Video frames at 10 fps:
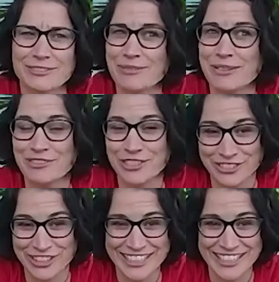for about
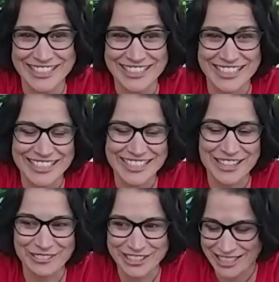15 years since
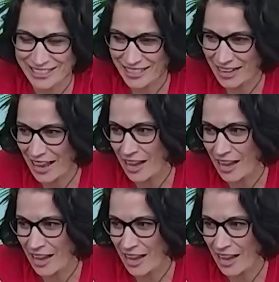Selfridges, and